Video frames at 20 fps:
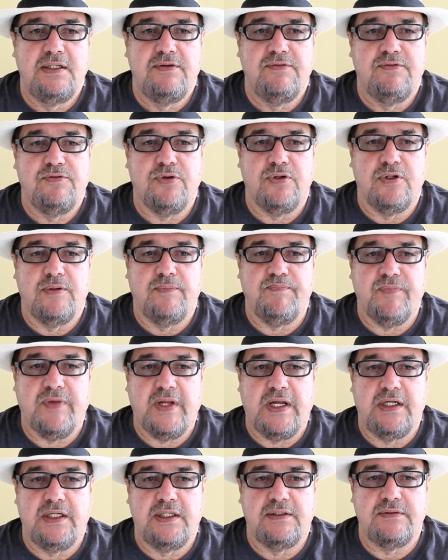For
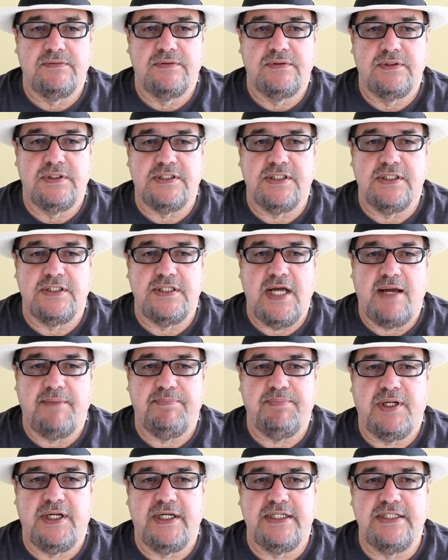uh, it's a
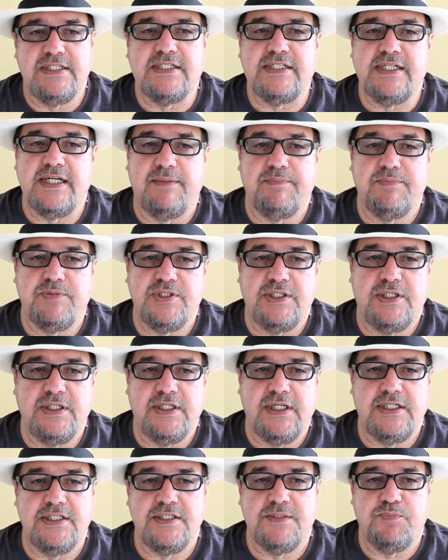top line Samsung,
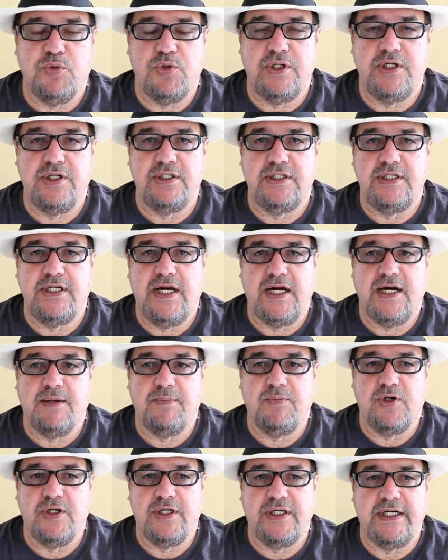has a pretty good
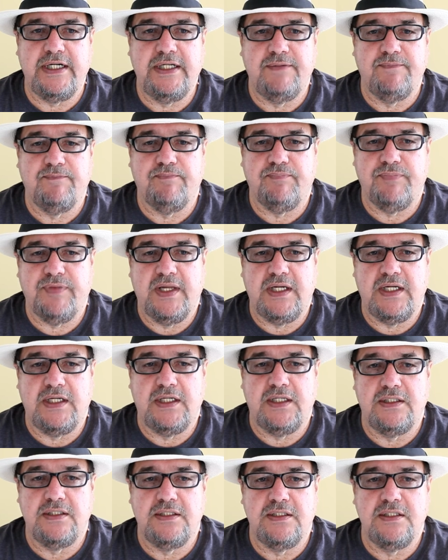camera in it,
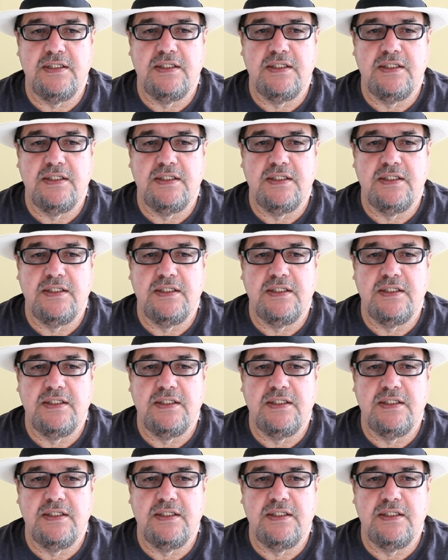and